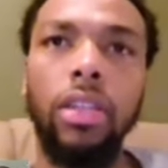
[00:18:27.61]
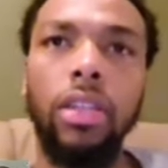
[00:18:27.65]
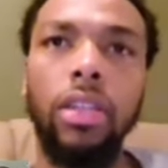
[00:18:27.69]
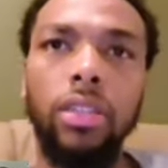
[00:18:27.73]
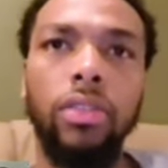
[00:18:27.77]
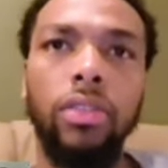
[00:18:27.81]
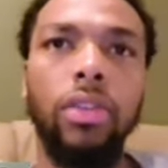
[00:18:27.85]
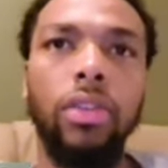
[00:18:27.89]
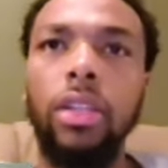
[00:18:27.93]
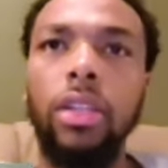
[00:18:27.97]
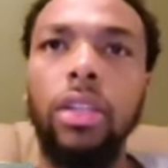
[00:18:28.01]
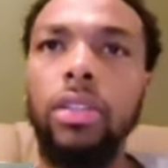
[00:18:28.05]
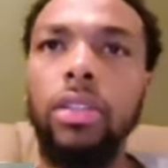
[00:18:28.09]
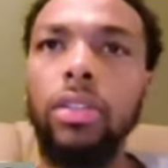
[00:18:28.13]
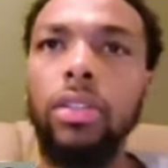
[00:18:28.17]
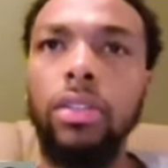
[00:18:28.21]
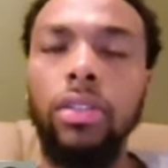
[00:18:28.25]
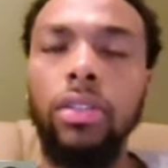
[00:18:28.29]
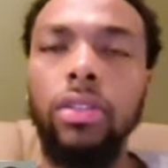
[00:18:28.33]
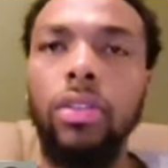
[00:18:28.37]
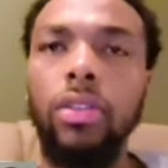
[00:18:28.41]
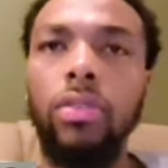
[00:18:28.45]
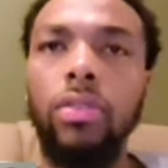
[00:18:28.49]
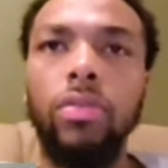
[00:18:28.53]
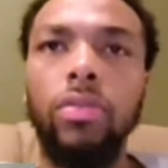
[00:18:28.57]
I still got the,
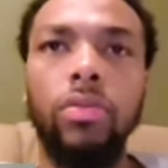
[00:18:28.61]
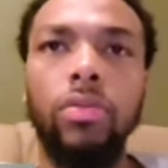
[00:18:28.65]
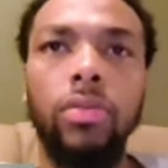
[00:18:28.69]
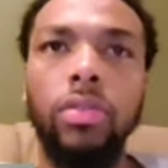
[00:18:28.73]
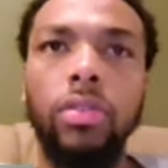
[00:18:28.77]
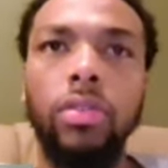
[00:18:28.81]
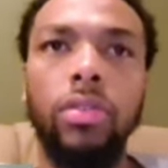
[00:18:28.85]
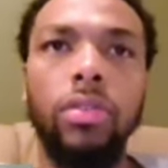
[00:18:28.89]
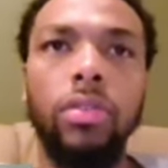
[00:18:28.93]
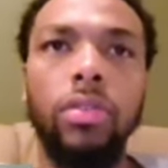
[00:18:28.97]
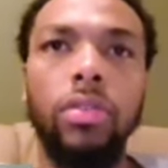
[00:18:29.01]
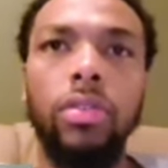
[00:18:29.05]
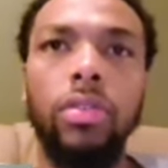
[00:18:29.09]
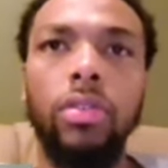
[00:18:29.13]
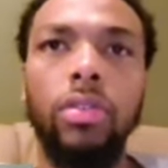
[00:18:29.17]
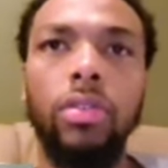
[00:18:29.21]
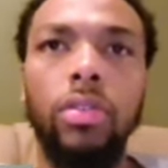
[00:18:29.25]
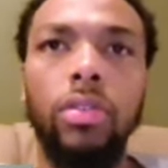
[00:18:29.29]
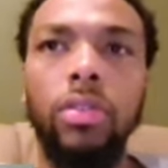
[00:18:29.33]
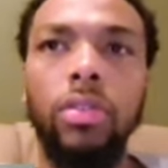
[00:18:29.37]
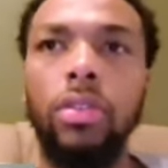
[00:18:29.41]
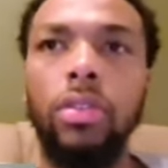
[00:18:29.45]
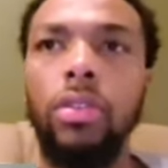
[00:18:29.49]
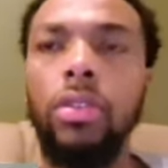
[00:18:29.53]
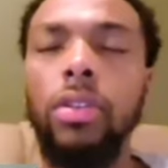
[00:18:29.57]
you know, the
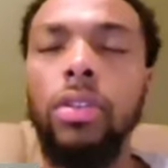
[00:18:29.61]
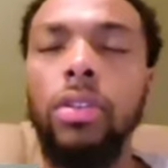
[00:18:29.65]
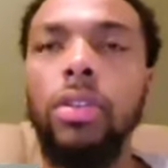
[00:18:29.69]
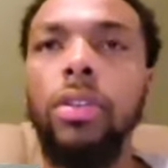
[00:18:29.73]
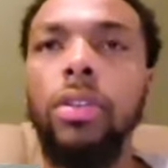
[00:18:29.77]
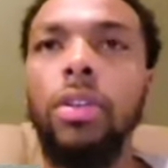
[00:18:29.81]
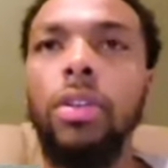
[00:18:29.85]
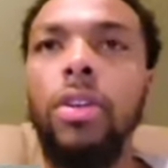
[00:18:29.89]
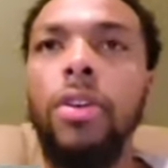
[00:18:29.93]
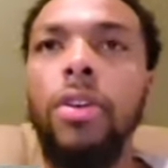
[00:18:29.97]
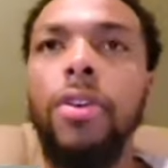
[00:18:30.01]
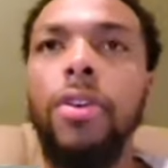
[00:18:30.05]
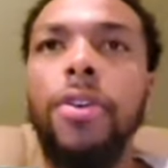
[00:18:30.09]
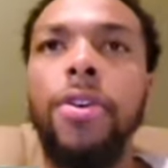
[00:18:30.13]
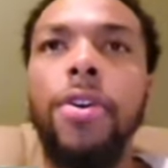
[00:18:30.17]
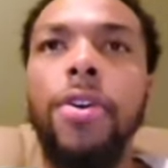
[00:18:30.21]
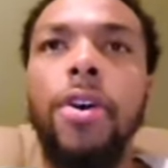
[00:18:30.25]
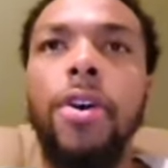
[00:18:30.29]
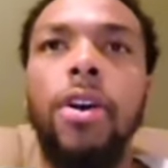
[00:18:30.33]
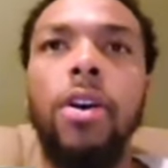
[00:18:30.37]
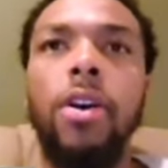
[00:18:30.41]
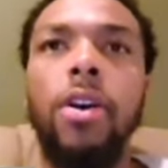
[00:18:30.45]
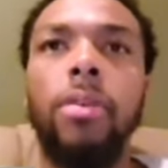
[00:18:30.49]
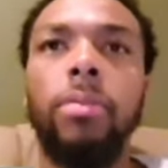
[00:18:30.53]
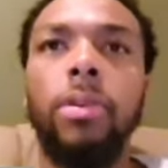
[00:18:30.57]
the,
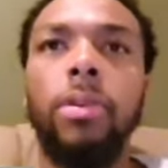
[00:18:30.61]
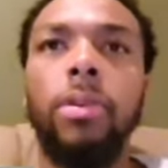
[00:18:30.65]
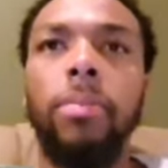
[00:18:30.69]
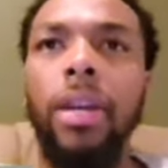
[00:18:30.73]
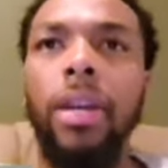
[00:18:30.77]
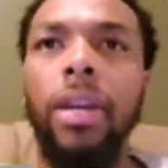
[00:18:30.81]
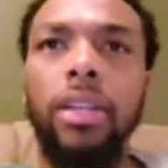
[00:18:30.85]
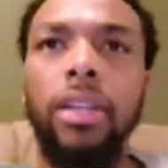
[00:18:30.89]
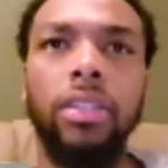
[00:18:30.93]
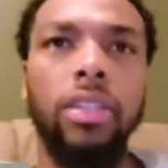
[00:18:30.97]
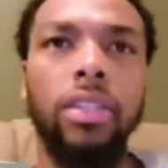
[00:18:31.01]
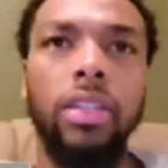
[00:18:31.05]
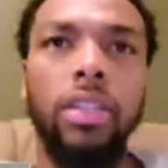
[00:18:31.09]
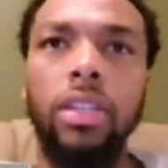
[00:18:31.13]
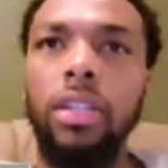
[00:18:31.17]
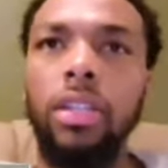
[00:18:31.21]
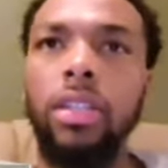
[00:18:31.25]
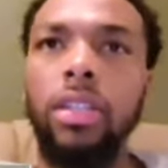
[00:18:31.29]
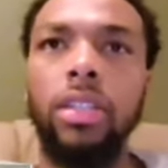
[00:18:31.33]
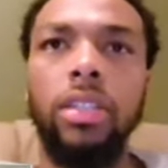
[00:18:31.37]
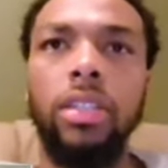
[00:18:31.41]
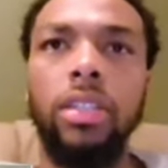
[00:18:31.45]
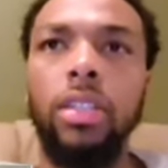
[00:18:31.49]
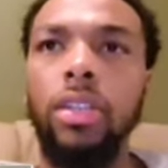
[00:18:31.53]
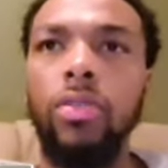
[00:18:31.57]
the um, capacity
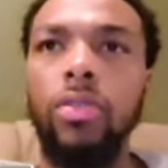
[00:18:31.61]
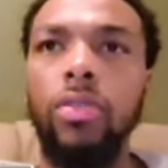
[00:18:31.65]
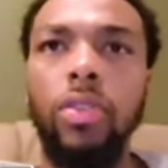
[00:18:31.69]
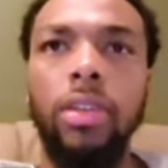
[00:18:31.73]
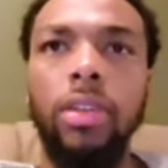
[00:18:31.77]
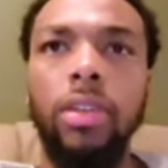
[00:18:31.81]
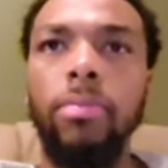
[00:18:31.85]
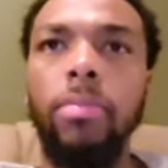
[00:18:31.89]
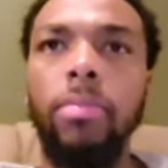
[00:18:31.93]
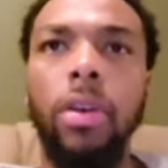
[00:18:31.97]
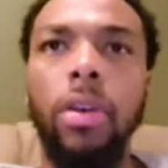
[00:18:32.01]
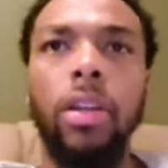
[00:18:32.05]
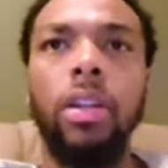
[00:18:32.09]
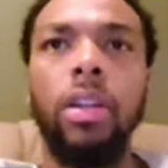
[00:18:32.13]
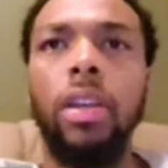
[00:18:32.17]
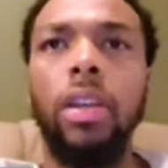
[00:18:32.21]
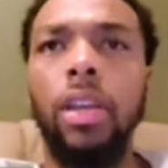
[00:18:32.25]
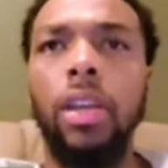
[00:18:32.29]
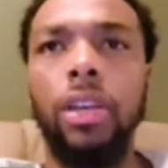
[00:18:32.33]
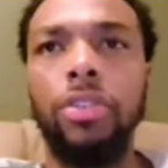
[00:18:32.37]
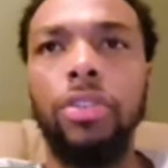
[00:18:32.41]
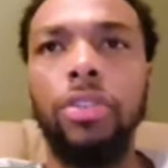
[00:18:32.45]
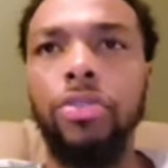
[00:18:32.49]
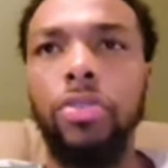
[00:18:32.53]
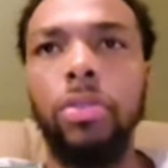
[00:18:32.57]
to continue to get better
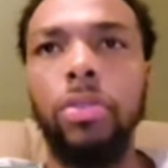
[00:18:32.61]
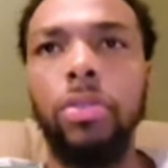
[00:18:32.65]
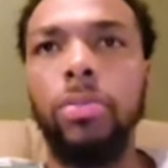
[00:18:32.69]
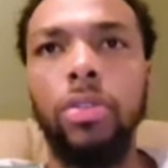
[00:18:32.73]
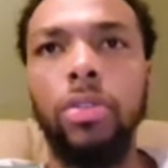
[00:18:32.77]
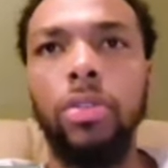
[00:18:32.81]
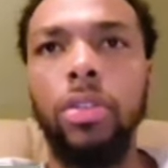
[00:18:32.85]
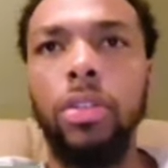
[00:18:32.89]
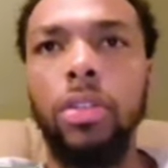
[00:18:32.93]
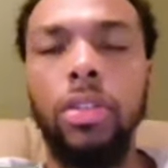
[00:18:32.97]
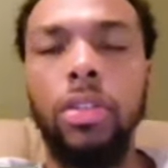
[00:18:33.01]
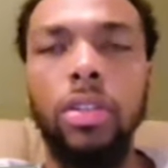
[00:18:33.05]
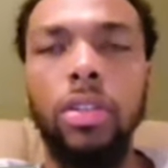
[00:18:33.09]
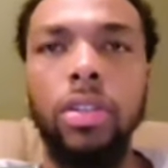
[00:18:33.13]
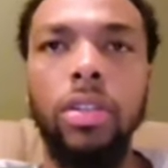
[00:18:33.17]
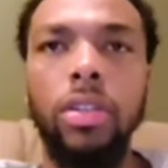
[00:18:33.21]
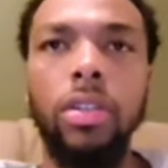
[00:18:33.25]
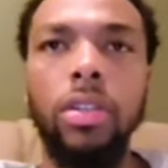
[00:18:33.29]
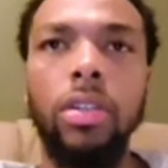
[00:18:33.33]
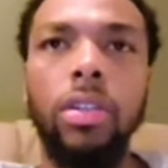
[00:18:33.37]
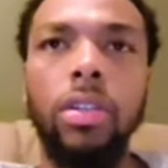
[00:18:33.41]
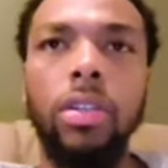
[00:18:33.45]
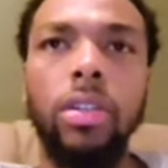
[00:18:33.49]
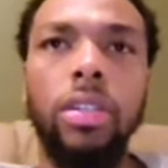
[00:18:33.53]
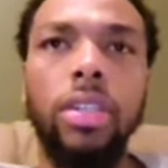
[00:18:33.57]
and contribute
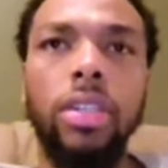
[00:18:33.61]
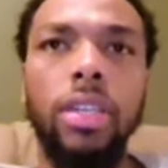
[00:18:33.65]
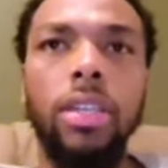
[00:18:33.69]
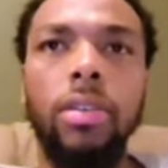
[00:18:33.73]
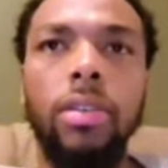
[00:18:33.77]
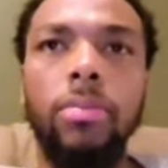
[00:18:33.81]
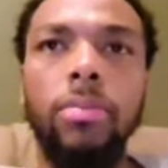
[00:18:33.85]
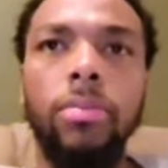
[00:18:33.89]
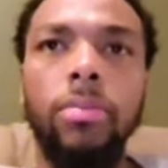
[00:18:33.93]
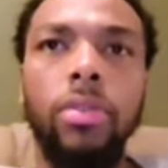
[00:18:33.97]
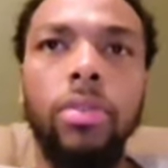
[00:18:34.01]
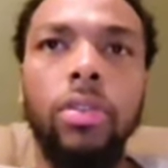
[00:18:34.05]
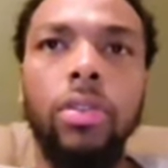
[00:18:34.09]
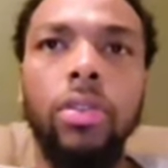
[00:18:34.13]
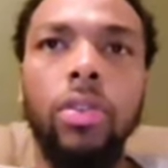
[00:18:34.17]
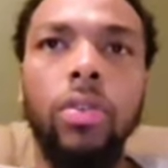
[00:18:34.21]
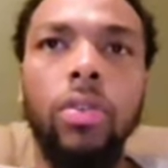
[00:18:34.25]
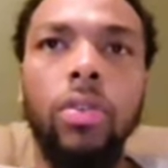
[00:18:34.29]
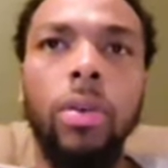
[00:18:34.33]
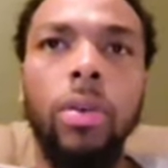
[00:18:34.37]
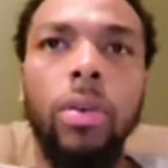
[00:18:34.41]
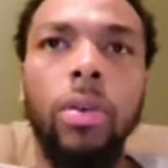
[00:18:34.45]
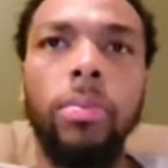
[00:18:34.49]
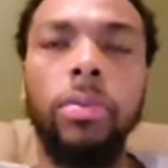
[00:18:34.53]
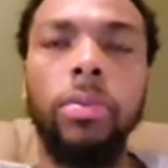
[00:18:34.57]
to a team, you
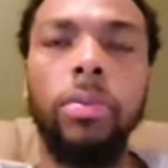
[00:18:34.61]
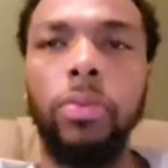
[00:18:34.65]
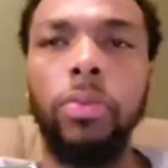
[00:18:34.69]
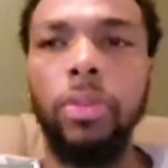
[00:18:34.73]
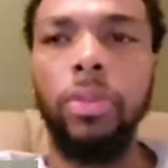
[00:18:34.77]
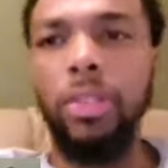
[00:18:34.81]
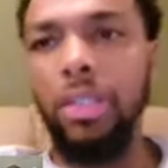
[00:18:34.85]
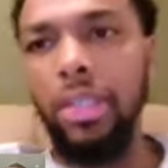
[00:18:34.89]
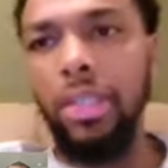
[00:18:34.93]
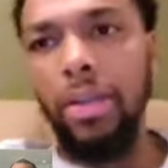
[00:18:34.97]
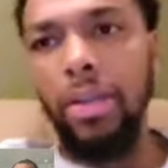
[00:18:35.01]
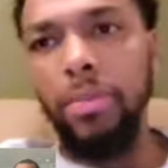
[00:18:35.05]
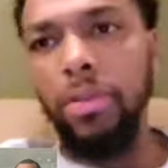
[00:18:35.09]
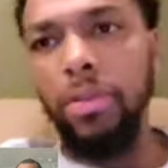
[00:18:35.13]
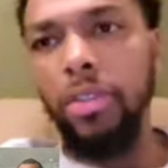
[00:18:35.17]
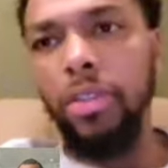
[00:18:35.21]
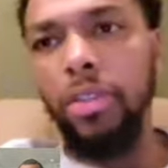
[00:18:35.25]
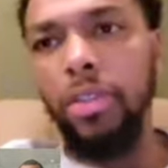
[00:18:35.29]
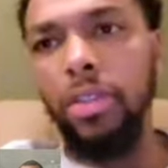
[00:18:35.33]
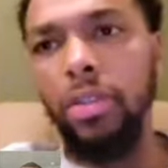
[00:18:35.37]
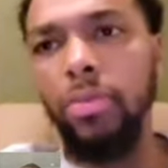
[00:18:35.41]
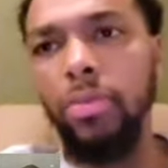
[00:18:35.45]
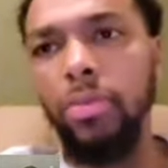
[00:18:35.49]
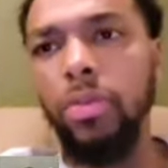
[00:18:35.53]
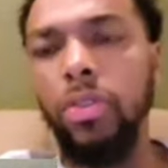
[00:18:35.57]
know, helping to win a
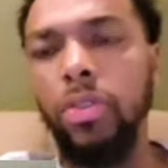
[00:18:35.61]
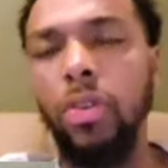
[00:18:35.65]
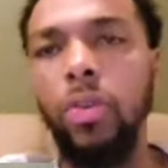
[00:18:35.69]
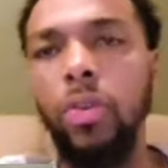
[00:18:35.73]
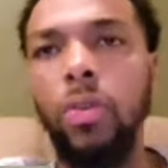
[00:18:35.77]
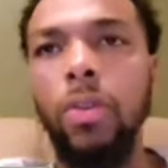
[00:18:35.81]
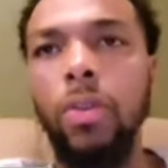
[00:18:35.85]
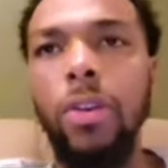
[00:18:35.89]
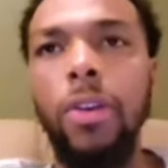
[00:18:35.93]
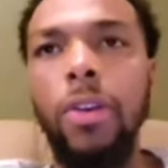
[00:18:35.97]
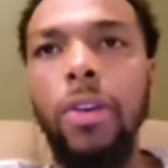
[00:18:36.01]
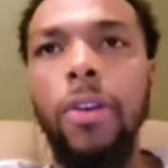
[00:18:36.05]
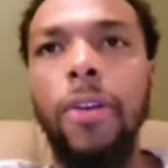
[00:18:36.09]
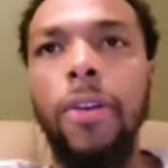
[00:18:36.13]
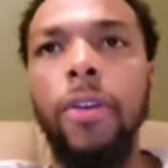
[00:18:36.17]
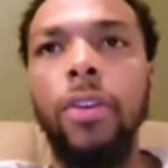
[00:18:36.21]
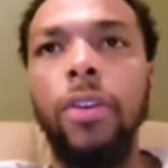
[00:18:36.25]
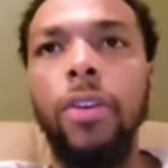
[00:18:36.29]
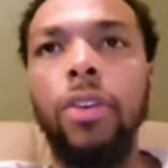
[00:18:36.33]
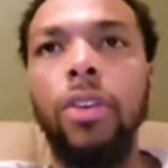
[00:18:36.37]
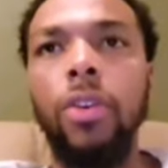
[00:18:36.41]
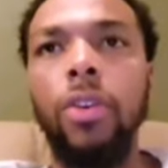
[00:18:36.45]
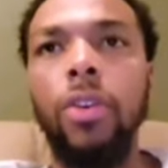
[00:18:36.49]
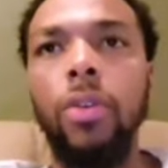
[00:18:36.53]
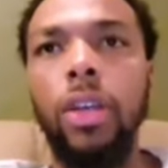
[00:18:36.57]
championship. So,
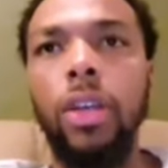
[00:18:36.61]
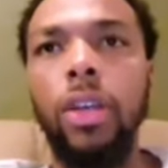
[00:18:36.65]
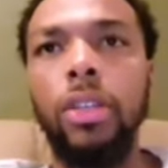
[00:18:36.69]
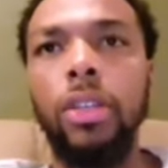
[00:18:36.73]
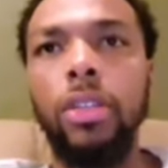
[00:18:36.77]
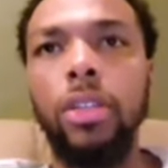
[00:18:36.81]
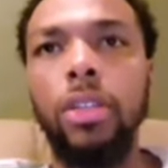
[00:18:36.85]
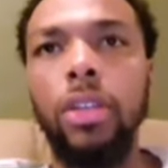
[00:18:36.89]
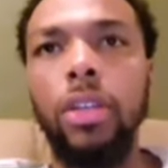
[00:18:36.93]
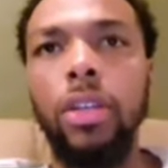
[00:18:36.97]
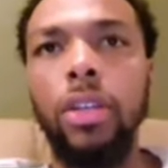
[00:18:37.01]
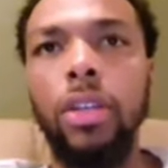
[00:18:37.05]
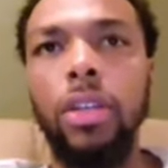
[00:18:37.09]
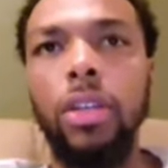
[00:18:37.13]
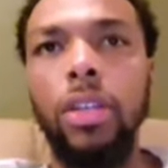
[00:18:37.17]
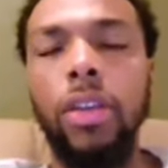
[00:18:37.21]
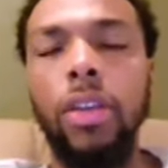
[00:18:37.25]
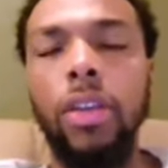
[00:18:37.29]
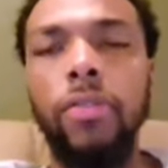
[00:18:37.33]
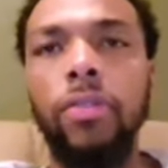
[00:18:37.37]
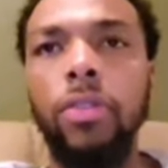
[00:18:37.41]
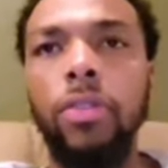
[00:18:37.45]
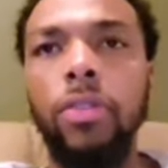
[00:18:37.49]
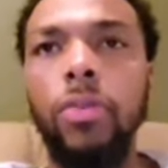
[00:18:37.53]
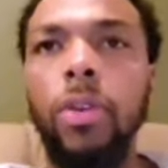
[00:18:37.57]
you know, that's uh,
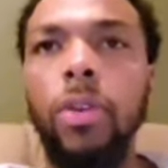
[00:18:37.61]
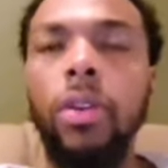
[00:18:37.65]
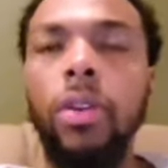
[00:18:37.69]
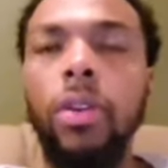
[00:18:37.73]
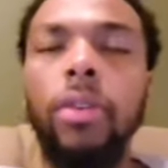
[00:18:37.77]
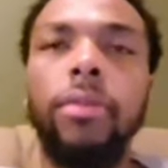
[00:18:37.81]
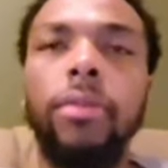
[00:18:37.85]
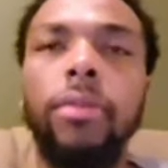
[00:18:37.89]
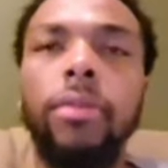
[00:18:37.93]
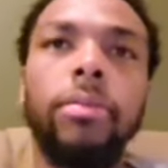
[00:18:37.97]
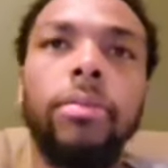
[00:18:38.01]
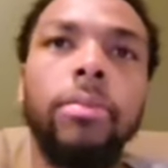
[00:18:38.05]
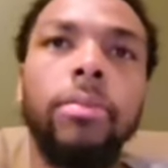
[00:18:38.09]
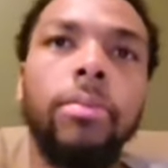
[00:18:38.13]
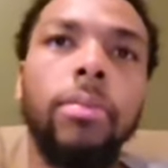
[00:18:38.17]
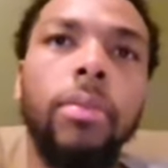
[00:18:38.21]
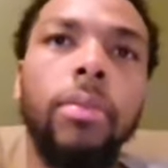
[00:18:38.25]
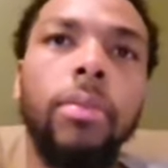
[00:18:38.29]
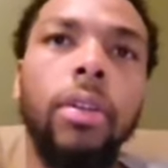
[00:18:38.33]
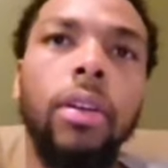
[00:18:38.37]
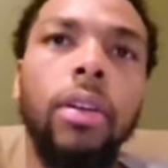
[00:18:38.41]
definitely one of them.